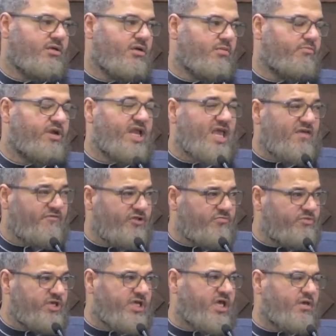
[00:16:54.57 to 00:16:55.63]
But if it
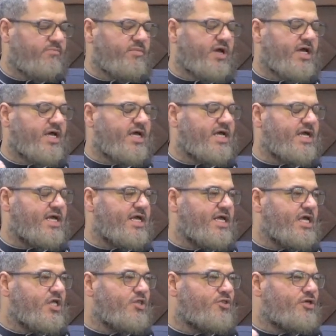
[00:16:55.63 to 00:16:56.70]
became,
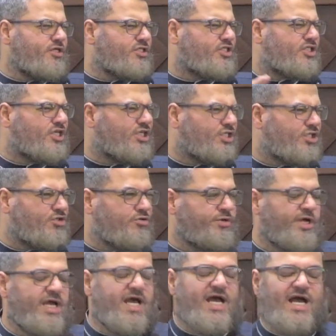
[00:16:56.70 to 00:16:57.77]
this
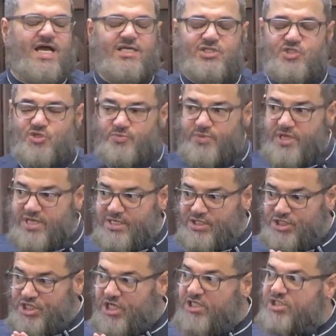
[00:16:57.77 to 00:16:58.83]
issue has to be
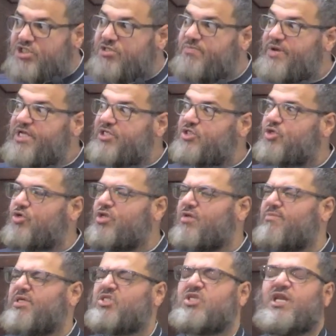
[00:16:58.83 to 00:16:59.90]
judged based on the
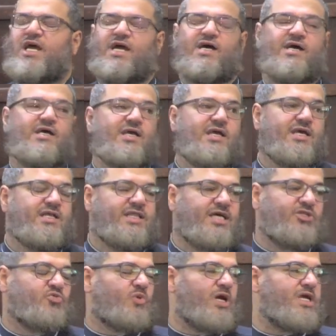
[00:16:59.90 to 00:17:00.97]
maslahah.
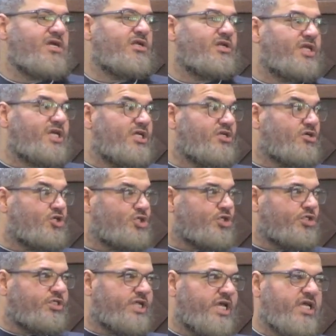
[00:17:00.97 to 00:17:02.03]
That's why leaders
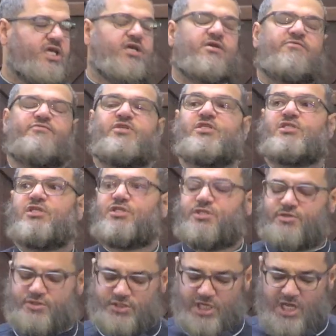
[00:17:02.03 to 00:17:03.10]
should take care of these issues.